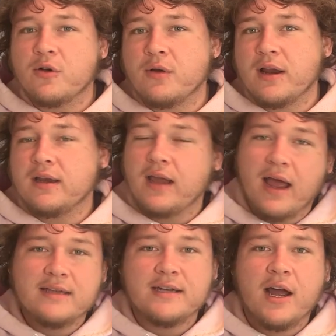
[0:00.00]
read,
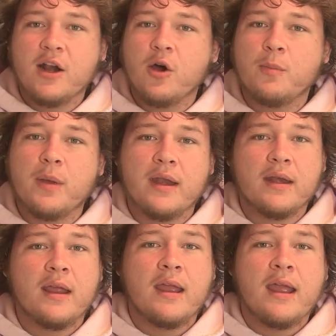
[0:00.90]
guy's not
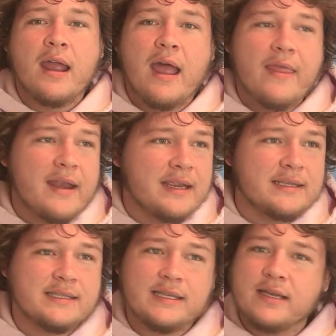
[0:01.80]
open. And then
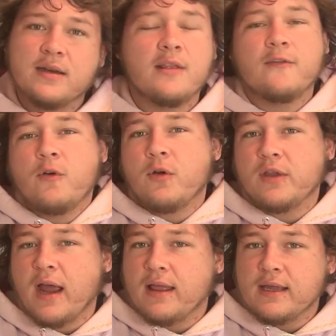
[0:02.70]
he'd sling to the fourth
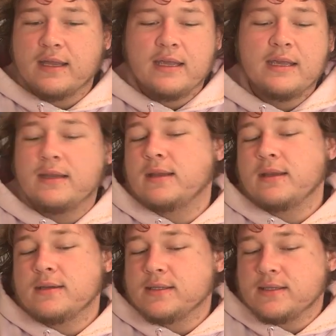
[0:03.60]
guy. Like,
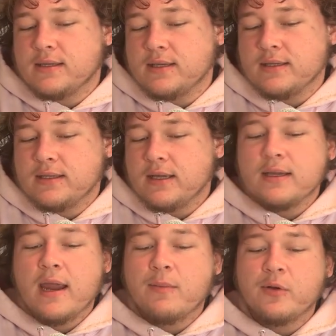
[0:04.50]
Dillon
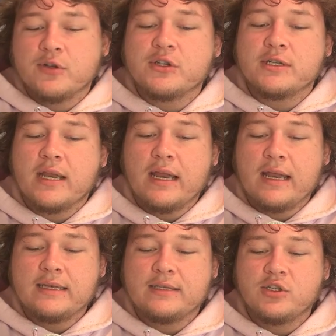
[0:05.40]
Gabriel just
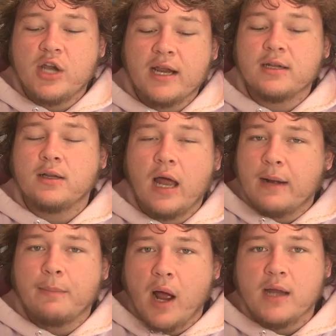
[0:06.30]
checked a lot
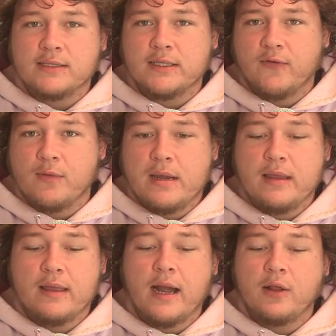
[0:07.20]
of boxes for me
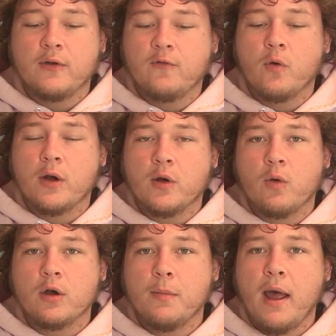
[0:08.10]
that I look for in
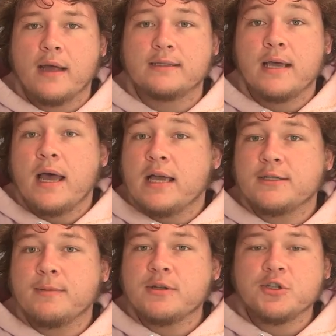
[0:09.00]
quarterbacks,
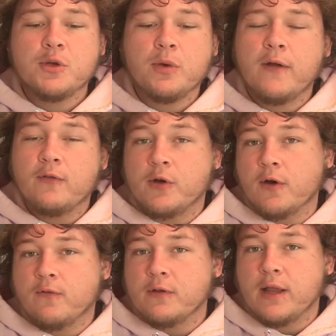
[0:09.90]
especially what I've learned
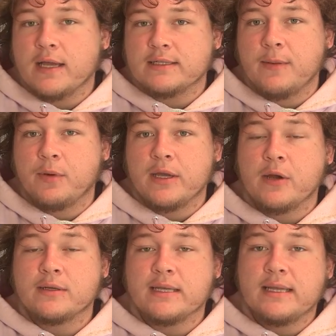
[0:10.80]
over the last couple
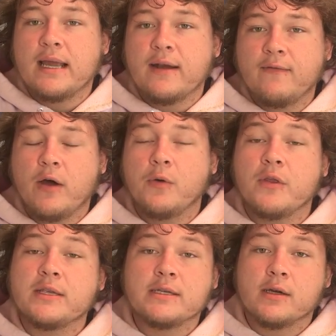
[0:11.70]
years in the NFL with
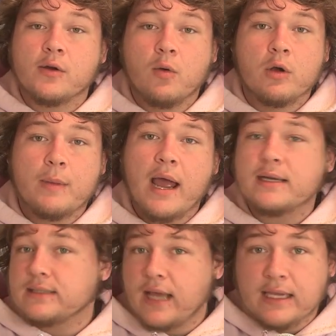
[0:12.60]
these younger
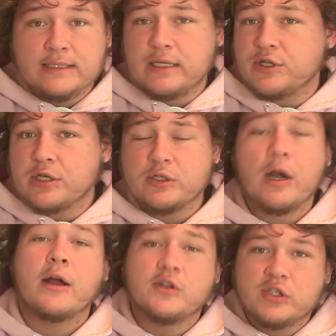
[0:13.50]
quarterbacks like CJ
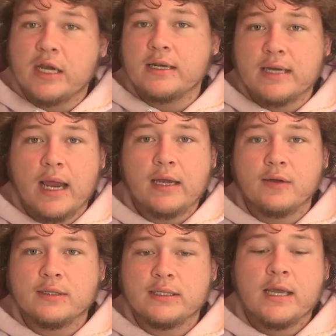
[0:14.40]
Stroud and Jaden
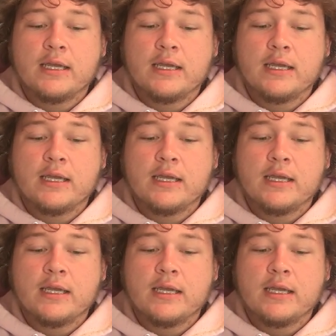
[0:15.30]
Daniels.